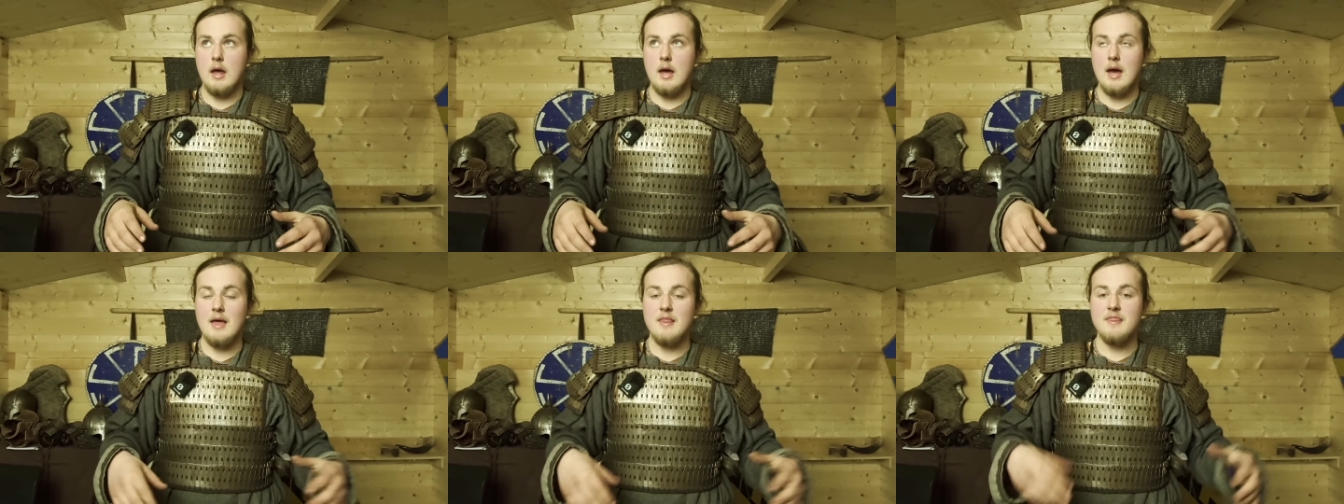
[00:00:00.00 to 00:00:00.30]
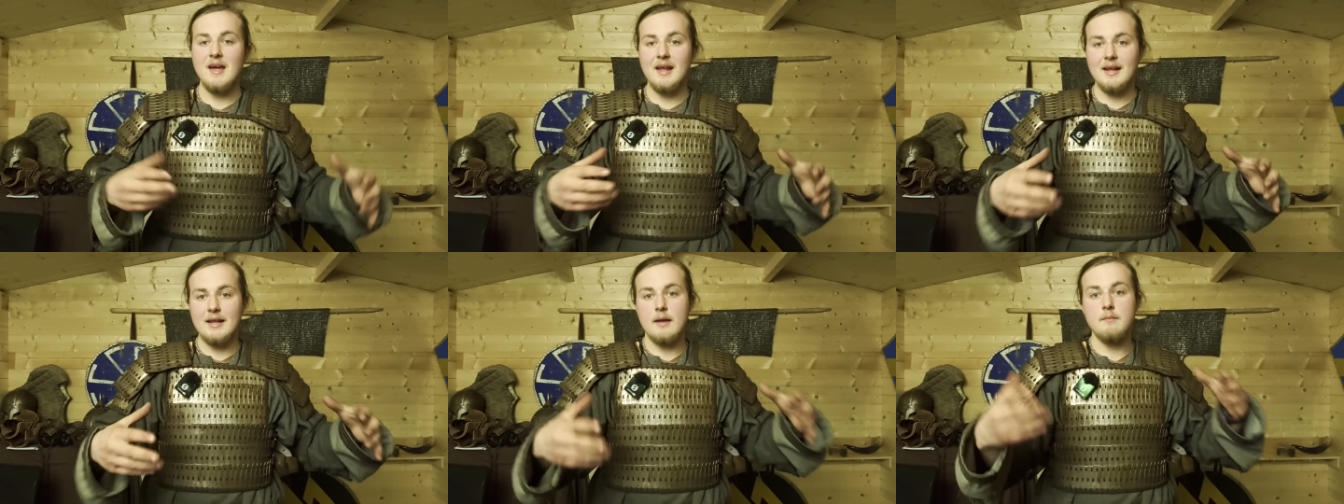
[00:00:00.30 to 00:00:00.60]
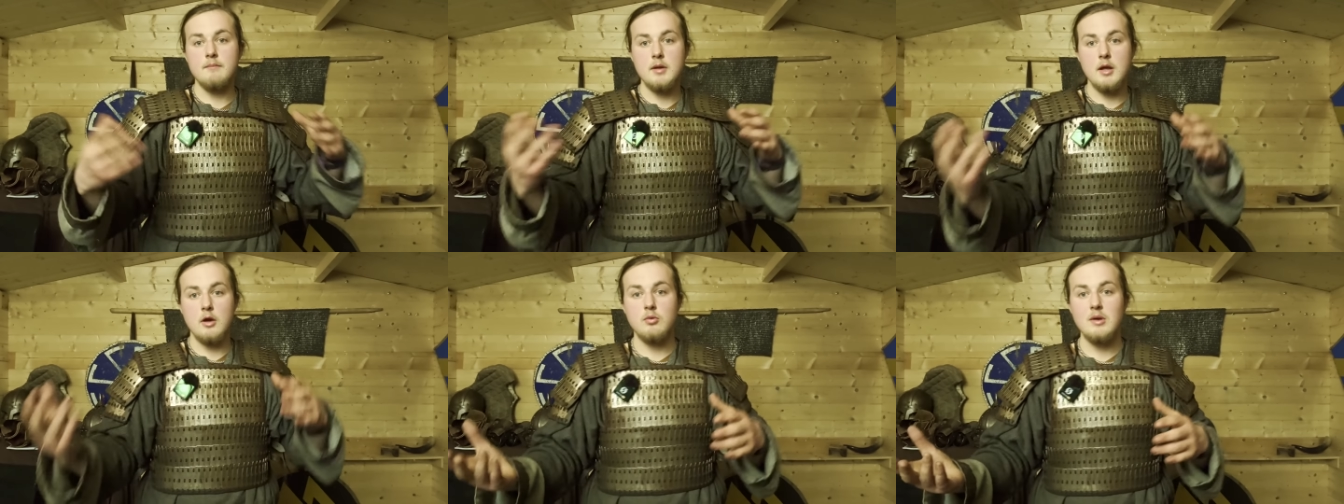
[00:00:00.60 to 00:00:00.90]
and that
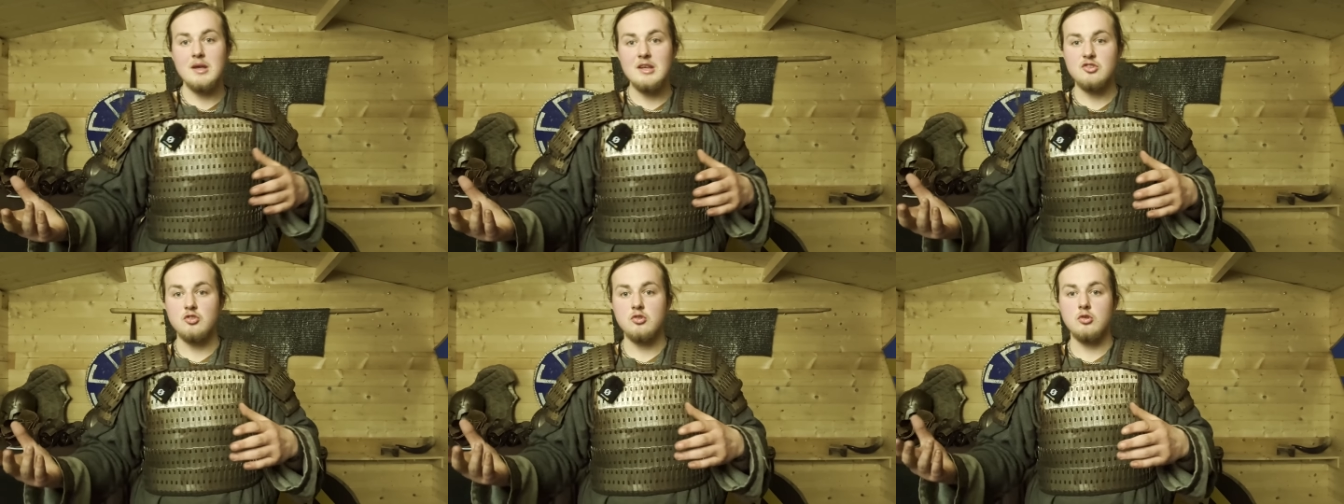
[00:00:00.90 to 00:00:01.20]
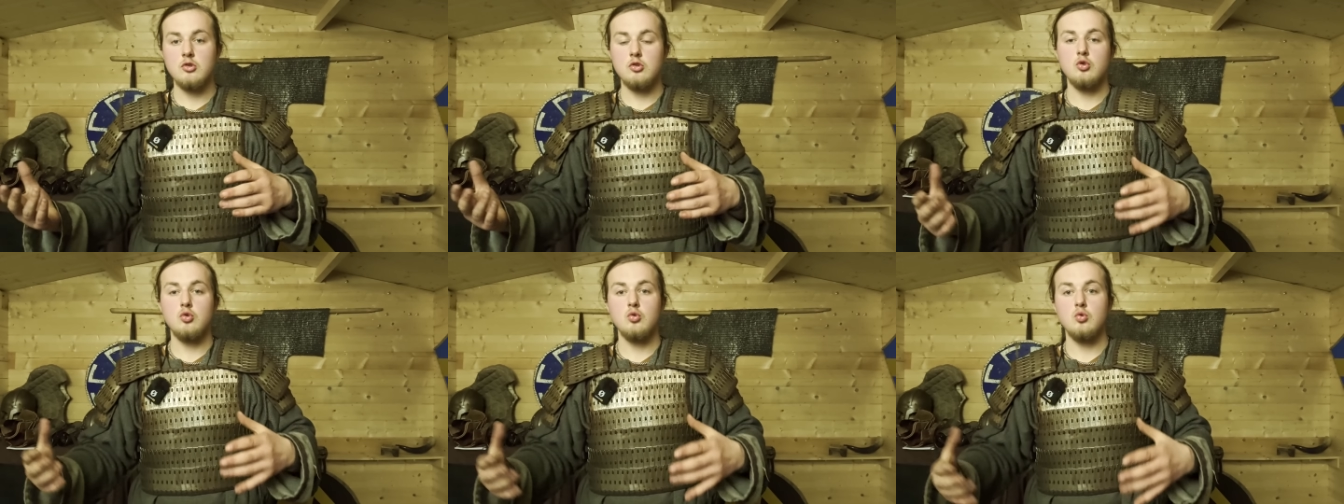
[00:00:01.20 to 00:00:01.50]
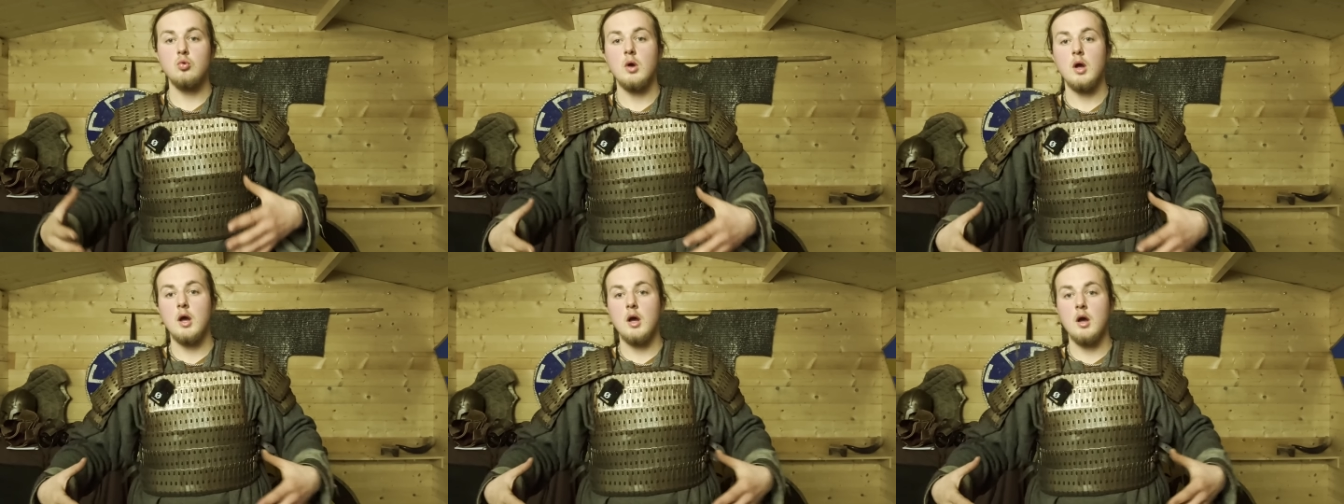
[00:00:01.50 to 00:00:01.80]
can be a reason
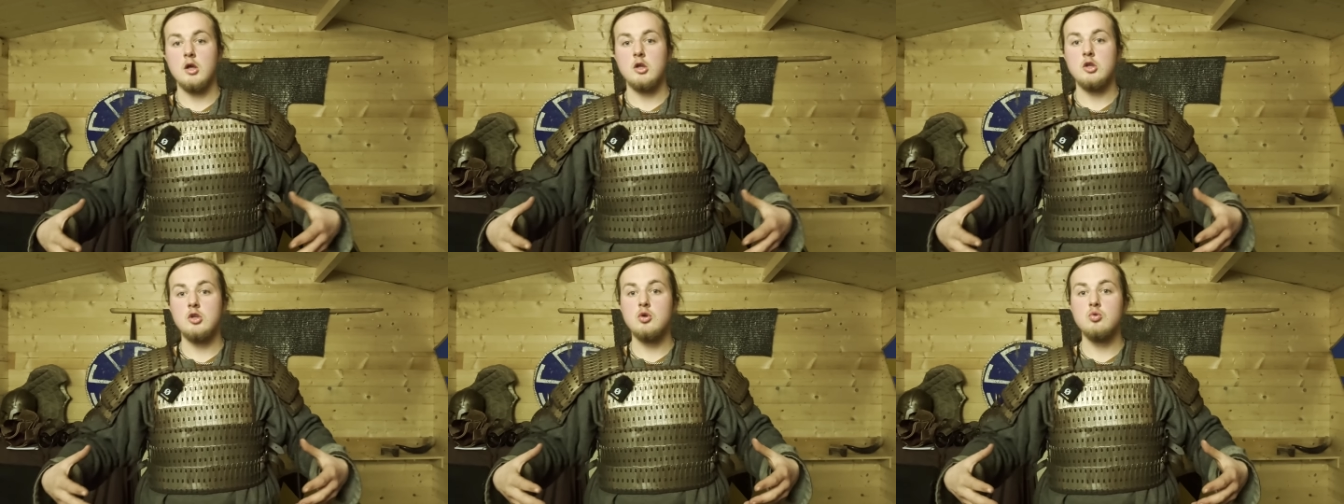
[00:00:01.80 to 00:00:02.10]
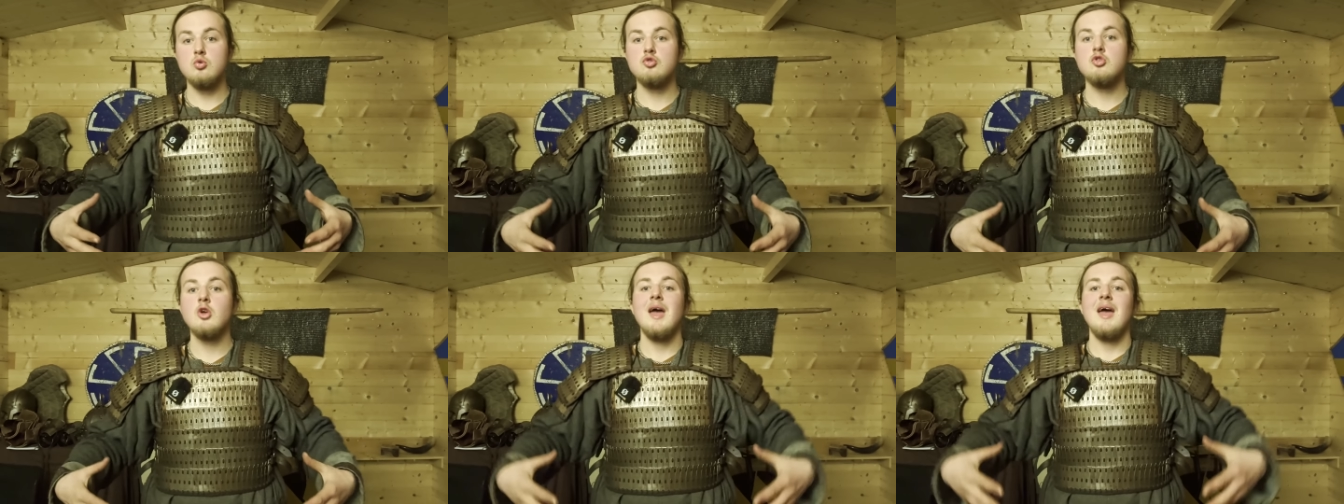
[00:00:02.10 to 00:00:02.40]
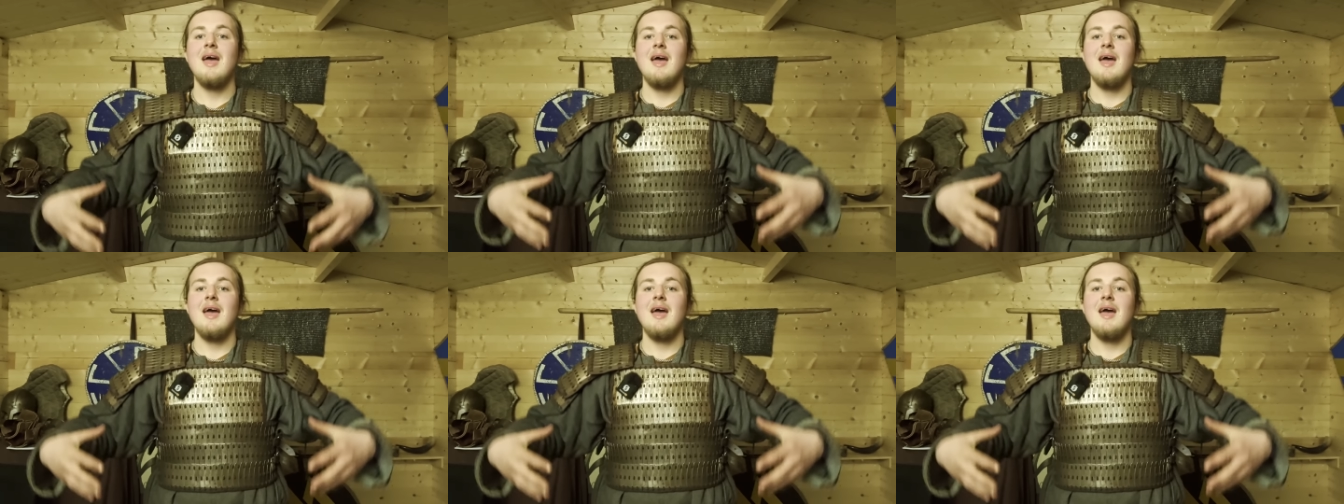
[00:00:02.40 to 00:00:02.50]
to use